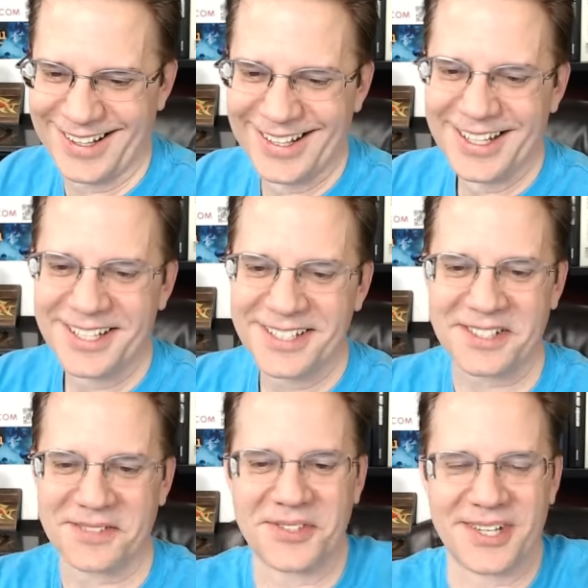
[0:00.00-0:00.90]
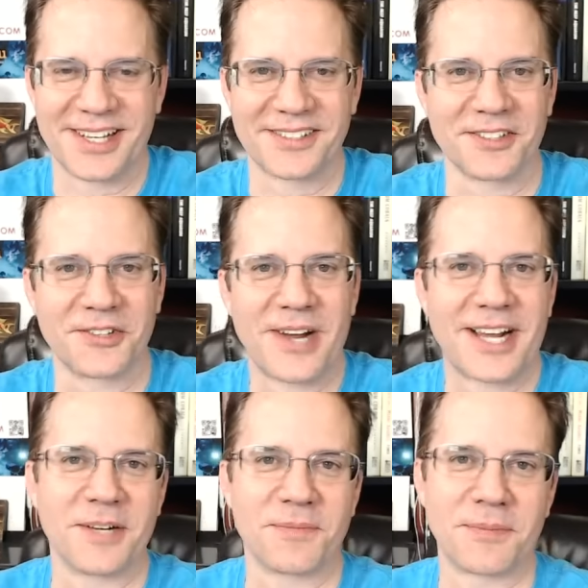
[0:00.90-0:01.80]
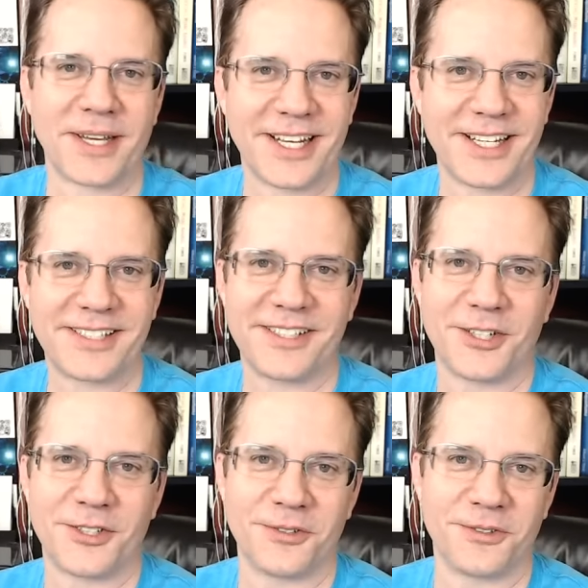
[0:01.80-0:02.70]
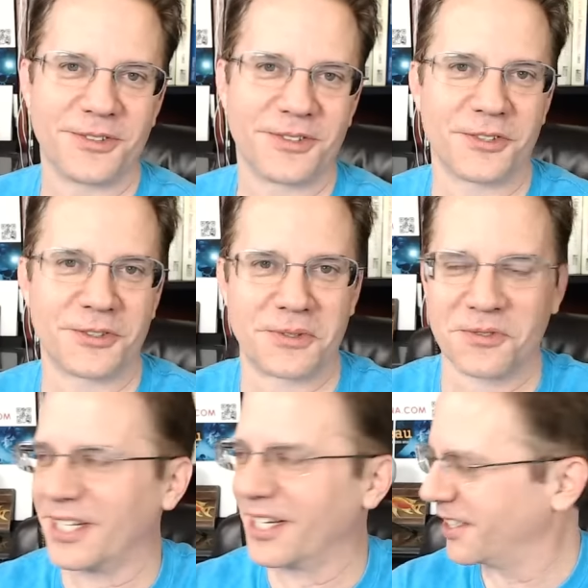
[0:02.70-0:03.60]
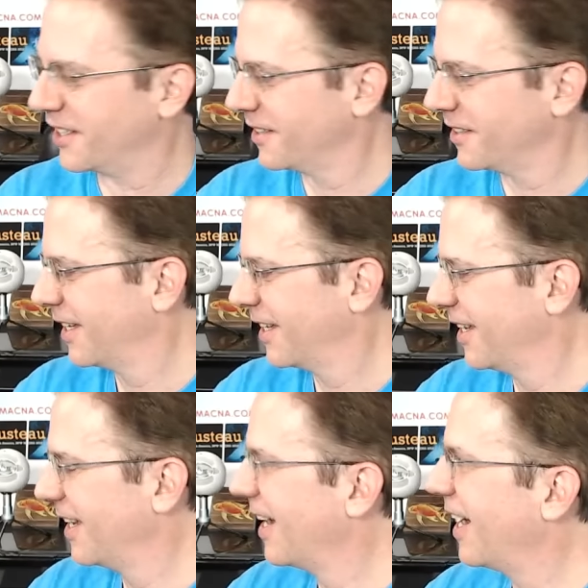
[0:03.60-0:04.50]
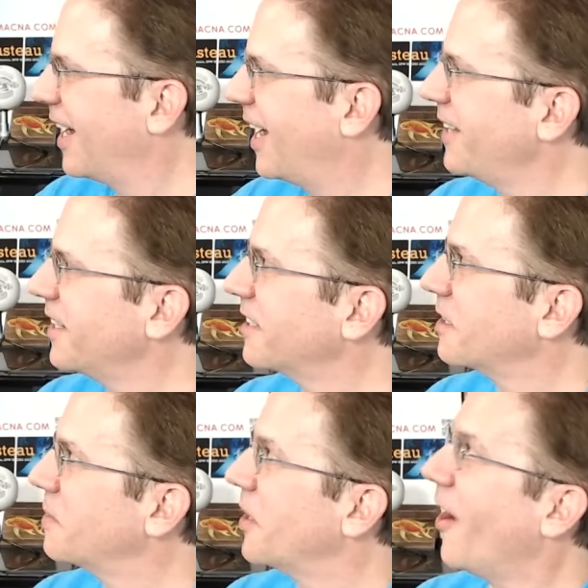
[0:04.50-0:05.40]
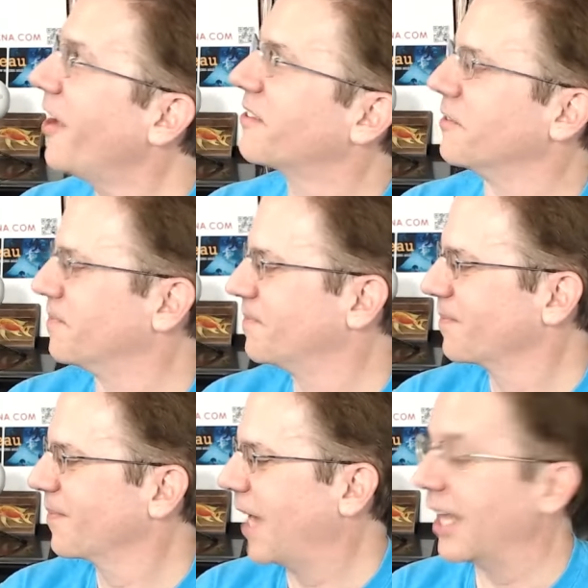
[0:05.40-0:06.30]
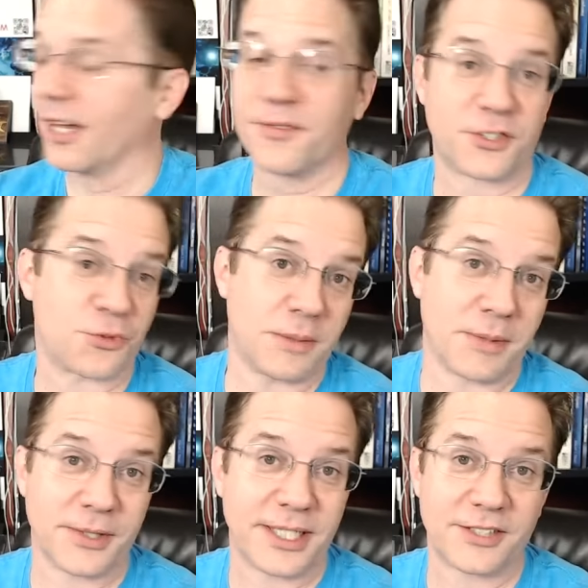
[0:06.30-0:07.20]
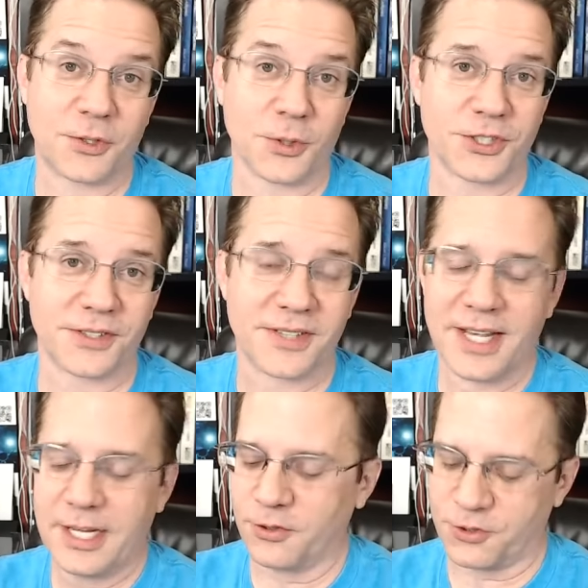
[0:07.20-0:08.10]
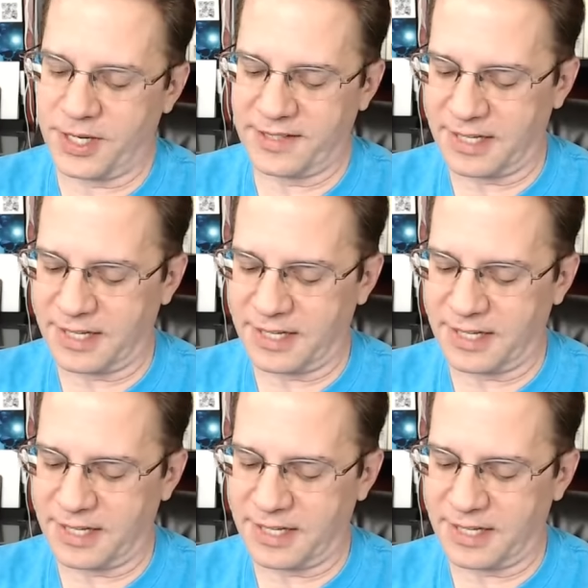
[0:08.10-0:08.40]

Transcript: Some of you guys are cracking up at my ATO Christmas tree idea. I think it's going to be awesome. I love this tree, by the way. It's gorgeous. It was crazy.